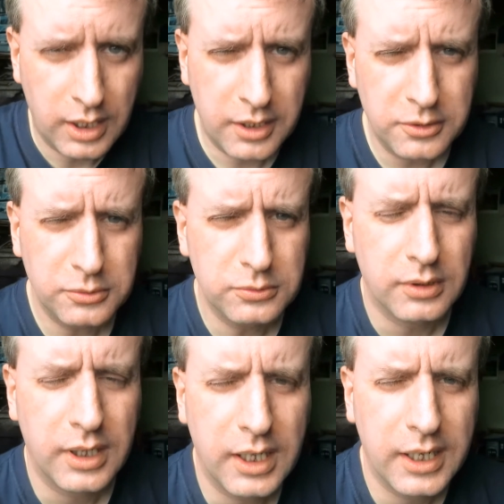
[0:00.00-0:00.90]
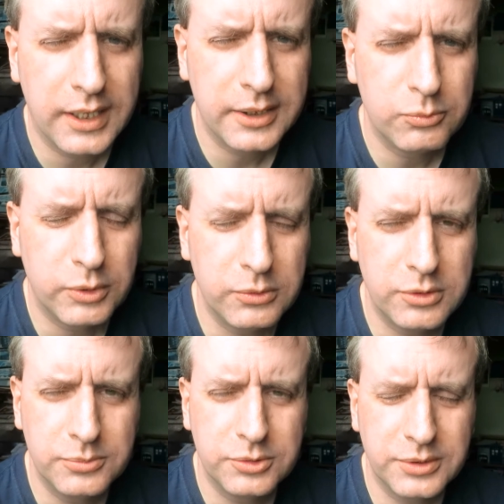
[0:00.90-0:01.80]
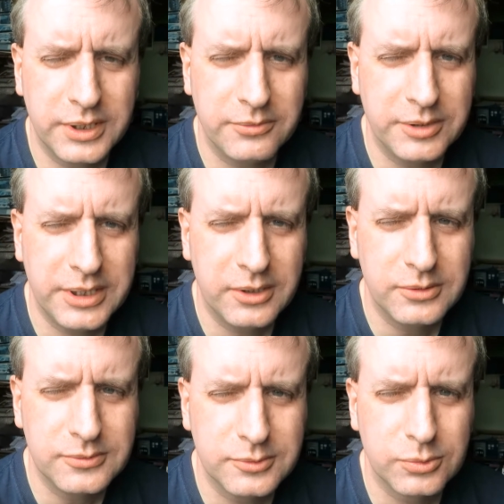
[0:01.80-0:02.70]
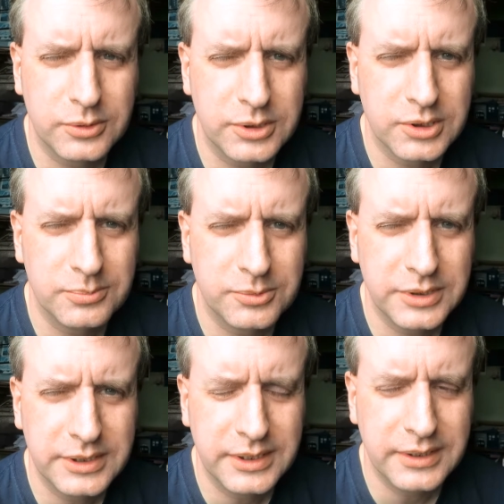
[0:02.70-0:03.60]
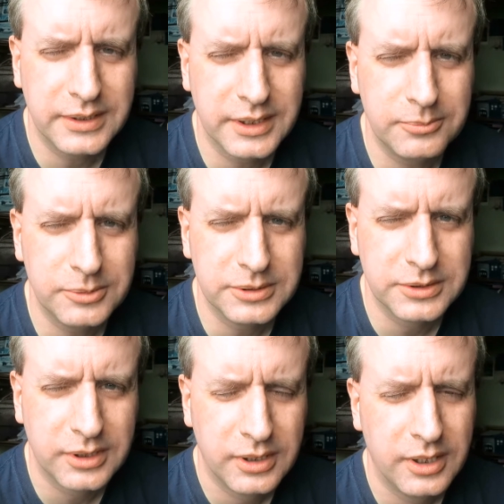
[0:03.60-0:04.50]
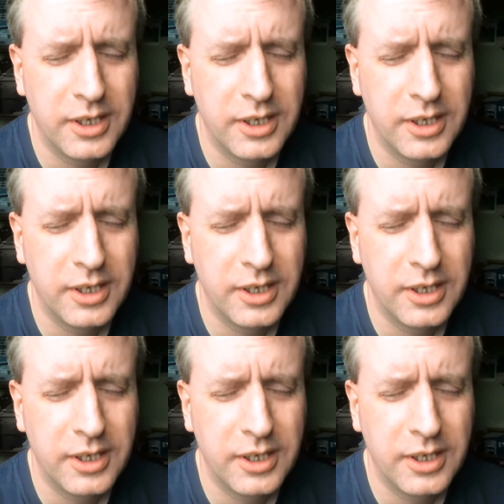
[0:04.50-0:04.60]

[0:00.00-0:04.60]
Hello, and welcome to another video of quadcoptering in Cambridge.